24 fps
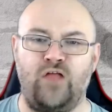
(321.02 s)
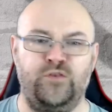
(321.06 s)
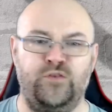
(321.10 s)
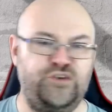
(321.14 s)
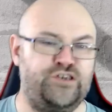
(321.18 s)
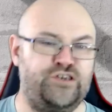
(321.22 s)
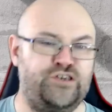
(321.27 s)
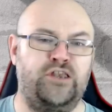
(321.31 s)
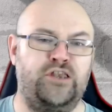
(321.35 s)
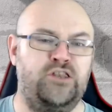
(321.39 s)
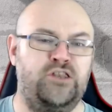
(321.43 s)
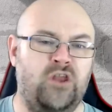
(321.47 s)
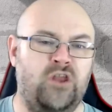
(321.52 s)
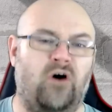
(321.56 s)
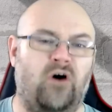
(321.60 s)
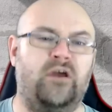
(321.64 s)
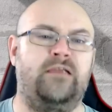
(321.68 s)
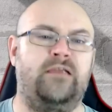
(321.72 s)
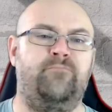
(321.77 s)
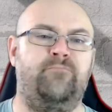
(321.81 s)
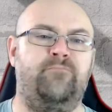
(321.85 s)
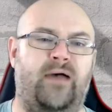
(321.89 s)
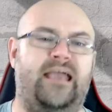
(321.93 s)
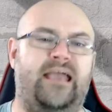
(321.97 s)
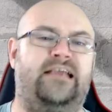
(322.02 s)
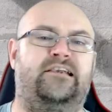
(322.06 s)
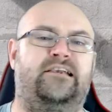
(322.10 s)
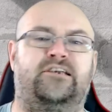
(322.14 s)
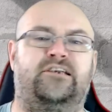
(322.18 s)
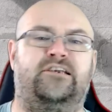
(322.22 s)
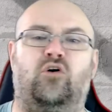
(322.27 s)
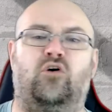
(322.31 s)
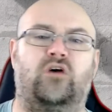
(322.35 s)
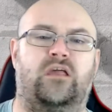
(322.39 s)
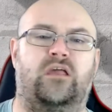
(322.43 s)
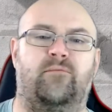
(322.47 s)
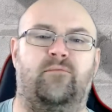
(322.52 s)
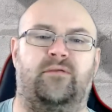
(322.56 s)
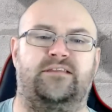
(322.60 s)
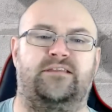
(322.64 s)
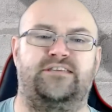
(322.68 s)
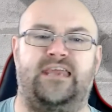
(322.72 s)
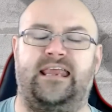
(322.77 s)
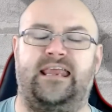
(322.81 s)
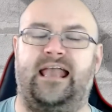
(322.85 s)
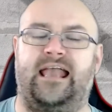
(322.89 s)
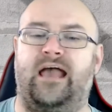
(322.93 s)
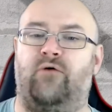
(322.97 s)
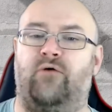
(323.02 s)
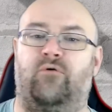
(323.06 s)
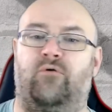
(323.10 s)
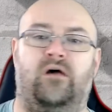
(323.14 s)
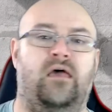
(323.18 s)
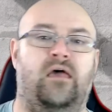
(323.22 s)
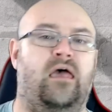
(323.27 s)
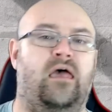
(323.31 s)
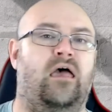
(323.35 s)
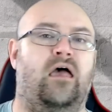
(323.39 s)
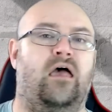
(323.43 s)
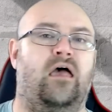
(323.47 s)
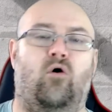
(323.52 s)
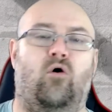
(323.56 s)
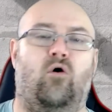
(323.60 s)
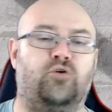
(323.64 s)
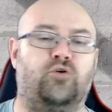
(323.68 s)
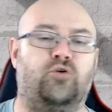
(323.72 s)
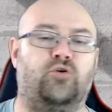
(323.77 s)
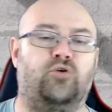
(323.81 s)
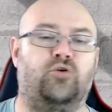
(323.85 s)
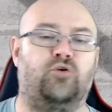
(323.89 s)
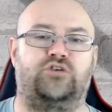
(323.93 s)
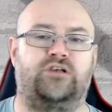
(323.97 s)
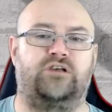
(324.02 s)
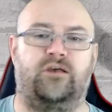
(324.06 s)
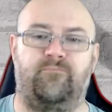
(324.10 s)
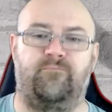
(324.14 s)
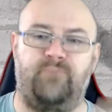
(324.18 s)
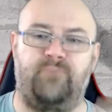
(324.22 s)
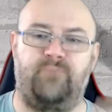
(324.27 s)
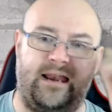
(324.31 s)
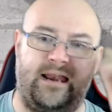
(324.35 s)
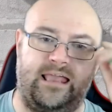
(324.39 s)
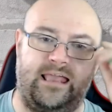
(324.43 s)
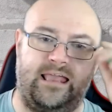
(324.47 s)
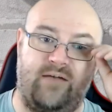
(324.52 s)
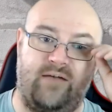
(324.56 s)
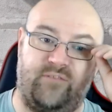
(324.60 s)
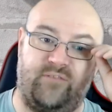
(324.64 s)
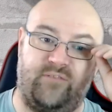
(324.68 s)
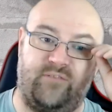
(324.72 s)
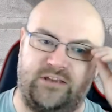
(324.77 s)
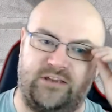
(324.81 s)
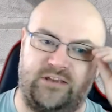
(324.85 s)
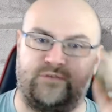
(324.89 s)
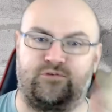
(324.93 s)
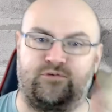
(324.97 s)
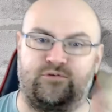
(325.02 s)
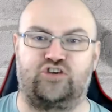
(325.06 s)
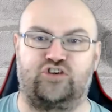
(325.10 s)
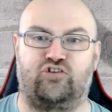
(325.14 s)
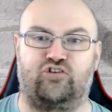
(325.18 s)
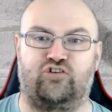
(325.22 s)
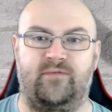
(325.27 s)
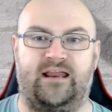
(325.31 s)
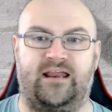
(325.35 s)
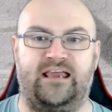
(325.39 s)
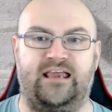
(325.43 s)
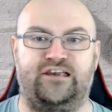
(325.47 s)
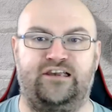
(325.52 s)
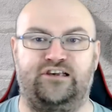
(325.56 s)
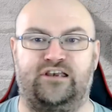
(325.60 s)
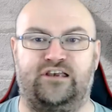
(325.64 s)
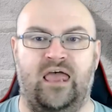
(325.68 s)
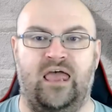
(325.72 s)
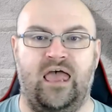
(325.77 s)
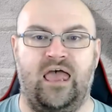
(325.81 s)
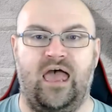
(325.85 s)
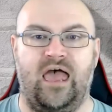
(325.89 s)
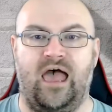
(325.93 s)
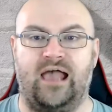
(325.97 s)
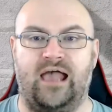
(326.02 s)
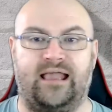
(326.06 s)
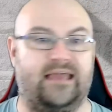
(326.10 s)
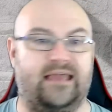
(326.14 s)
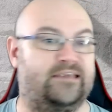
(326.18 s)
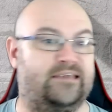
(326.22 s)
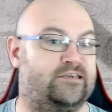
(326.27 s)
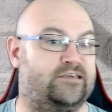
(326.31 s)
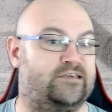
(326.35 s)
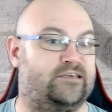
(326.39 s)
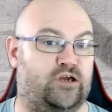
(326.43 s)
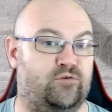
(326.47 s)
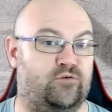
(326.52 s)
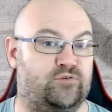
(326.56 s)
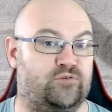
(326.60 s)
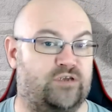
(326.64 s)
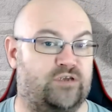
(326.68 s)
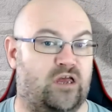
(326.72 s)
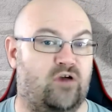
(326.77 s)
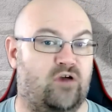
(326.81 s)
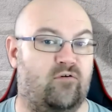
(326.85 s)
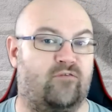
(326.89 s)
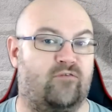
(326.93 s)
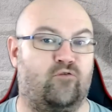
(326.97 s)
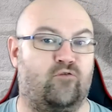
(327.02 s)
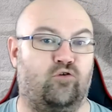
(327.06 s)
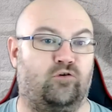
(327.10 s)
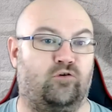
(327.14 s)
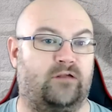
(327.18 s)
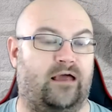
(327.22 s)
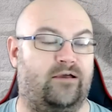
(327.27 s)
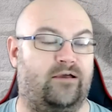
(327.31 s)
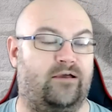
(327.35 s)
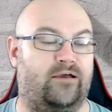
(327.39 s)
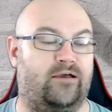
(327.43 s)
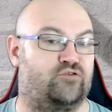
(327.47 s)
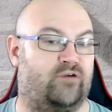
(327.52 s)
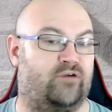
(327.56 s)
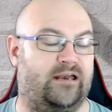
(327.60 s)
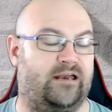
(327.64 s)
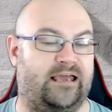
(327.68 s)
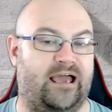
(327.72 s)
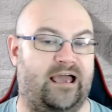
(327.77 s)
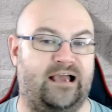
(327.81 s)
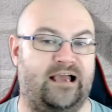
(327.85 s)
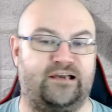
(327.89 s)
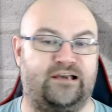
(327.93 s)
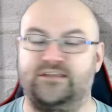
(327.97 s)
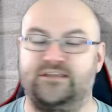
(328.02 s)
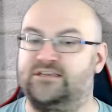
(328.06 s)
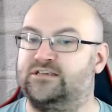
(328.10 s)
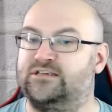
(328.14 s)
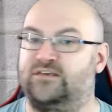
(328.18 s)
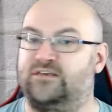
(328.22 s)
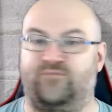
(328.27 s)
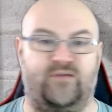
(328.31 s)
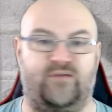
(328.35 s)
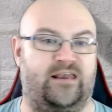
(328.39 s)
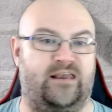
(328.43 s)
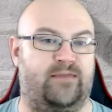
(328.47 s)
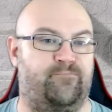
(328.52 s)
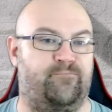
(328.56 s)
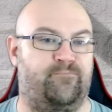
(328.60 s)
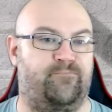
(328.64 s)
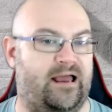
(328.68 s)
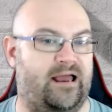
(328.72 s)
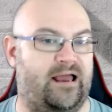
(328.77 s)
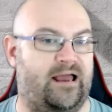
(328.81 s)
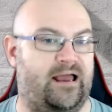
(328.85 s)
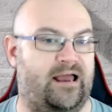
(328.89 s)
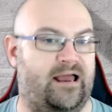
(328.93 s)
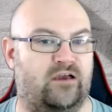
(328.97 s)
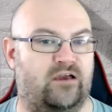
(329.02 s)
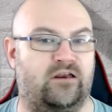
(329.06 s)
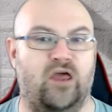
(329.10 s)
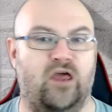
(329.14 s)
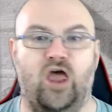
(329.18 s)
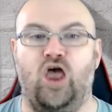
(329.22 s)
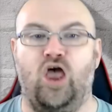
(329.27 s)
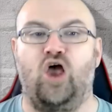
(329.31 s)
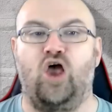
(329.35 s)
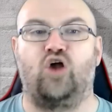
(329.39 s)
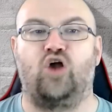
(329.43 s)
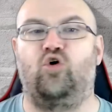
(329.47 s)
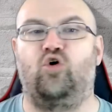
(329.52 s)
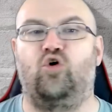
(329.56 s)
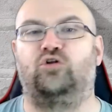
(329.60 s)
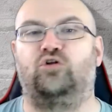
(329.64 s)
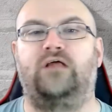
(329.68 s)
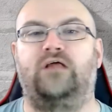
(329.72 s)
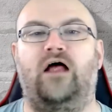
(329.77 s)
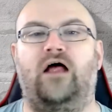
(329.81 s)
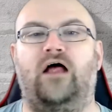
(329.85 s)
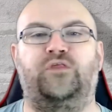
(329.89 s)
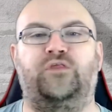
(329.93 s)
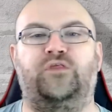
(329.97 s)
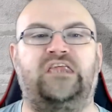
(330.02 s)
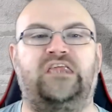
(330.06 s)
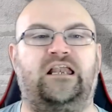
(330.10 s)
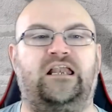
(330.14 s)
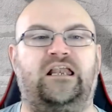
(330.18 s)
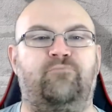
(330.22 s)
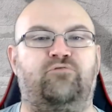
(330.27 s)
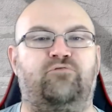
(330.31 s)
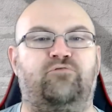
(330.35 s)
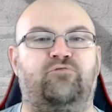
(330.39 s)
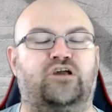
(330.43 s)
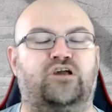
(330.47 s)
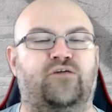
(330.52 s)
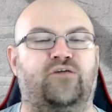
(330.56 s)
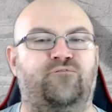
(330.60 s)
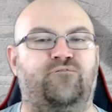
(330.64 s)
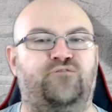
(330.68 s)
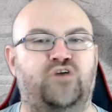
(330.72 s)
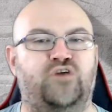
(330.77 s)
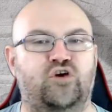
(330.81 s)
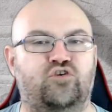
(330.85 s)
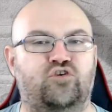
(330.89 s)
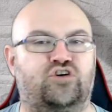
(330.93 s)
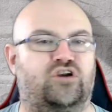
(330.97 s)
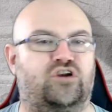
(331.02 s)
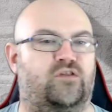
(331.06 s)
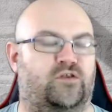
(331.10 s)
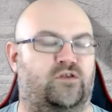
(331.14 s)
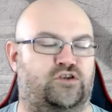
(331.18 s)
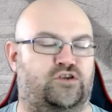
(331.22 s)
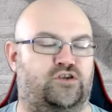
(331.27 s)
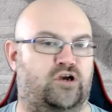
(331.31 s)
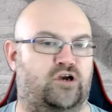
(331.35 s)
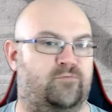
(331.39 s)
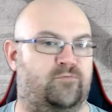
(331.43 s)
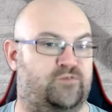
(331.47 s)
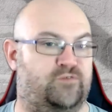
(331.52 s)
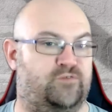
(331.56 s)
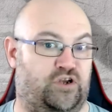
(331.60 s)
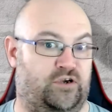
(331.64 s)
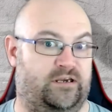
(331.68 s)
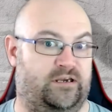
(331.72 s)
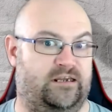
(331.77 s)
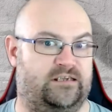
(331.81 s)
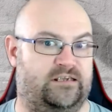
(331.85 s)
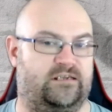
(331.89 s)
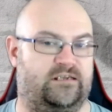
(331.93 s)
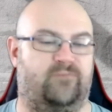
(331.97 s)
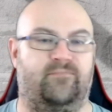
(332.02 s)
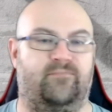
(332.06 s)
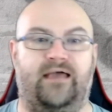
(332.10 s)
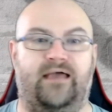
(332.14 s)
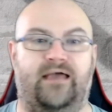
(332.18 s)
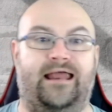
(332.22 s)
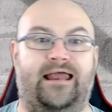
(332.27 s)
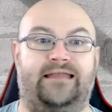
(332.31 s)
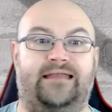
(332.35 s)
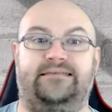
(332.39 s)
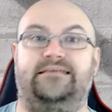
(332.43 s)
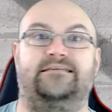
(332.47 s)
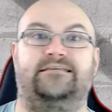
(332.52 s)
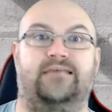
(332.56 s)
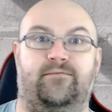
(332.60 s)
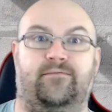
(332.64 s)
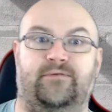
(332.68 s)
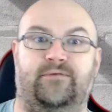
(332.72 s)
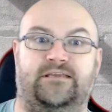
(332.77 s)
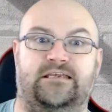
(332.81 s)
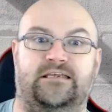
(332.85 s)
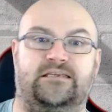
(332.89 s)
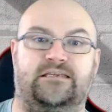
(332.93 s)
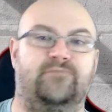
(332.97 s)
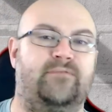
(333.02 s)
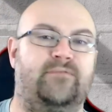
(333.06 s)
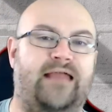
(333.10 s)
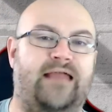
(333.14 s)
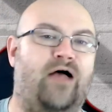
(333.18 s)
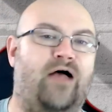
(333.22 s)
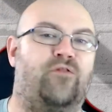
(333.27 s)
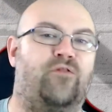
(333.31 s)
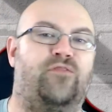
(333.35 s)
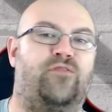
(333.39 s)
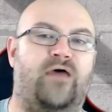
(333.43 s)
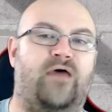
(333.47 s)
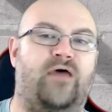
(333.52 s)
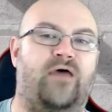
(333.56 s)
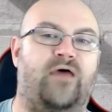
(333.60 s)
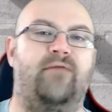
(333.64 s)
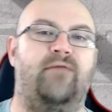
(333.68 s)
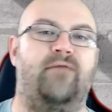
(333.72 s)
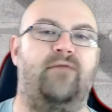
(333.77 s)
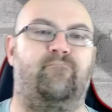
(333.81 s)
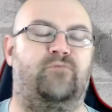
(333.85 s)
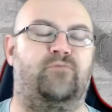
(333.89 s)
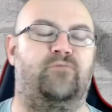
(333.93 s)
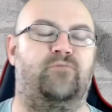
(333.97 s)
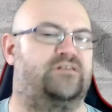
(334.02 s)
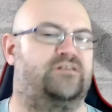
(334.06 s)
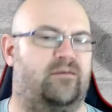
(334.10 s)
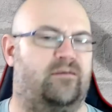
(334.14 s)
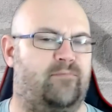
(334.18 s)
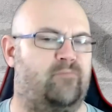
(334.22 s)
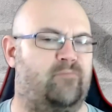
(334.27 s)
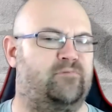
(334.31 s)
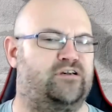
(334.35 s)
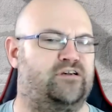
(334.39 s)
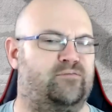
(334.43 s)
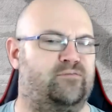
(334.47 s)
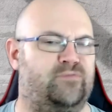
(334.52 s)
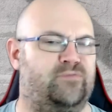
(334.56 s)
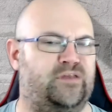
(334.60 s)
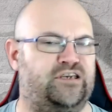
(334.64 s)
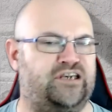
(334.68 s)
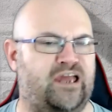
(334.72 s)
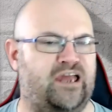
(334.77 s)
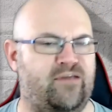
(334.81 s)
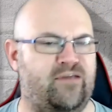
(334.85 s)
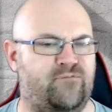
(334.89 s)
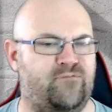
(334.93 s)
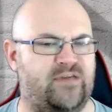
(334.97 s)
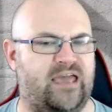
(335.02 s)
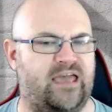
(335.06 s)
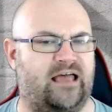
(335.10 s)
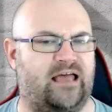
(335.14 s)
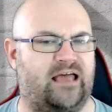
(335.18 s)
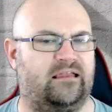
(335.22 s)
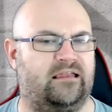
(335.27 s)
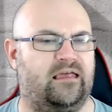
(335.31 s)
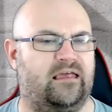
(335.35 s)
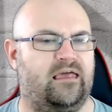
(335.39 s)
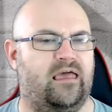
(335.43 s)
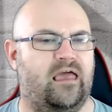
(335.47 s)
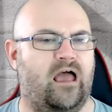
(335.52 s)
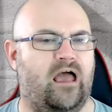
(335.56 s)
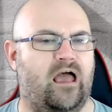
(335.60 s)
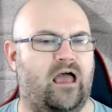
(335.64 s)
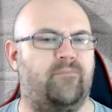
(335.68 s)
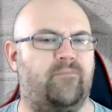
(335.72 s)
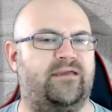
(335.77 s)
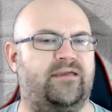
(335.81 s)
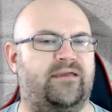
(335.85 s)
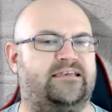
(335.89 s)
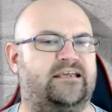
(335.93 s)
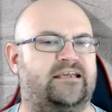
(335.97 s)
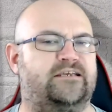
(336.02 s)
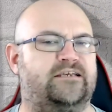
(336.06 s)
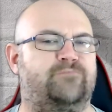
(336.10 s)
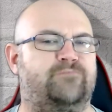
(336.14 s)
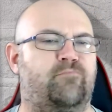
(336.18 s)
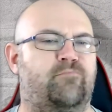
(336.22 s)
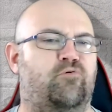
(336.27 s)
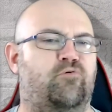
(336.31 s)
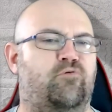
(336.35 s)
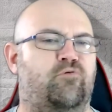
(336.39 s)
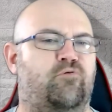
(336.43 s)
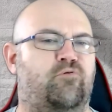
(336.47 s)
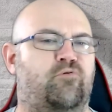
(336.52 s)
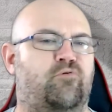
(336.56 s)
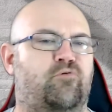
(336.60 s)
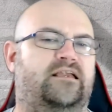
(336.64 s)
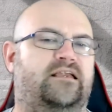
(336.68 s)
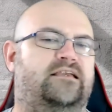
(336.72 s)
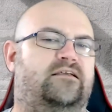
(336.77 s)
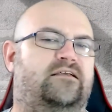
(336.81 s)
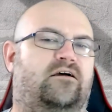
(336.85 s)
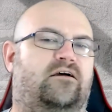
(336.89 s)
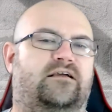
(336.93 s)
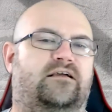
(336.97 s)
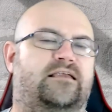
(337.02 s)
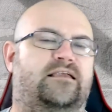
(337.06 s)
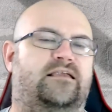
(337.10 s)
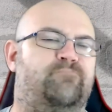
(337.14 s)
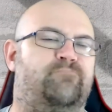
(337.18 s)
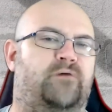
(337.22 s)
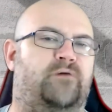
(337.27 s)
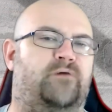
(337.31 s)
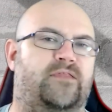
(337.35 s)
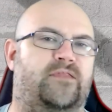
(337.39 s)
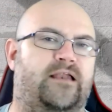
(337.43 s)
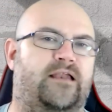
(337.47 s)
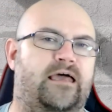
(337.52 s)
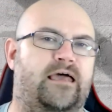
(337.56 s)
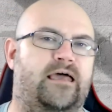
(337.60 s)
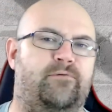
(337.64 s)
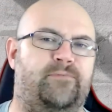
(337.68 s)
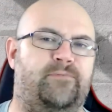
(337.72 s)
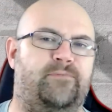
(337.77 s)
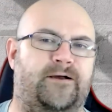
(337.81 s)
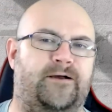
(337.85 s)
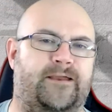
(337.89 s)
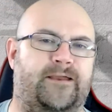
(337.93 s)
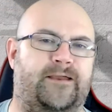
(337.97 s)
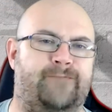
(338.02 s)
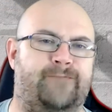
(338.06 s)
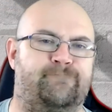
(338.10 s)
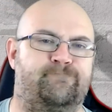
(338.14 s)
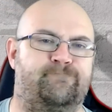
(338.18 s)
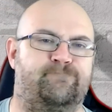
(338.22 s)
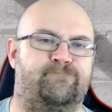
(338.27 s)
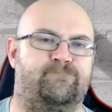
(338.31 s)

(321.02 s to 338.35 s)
This is a nine page document setting out all sorts of compelling evidence of discrimination against Jews who have called out Israeli actions, defended Palestine, called out the deliberate confusion of the terms Zionism and anti Semitism, and how their members, the membership of the JVL, are being disproportionately targeted by the Labour Party.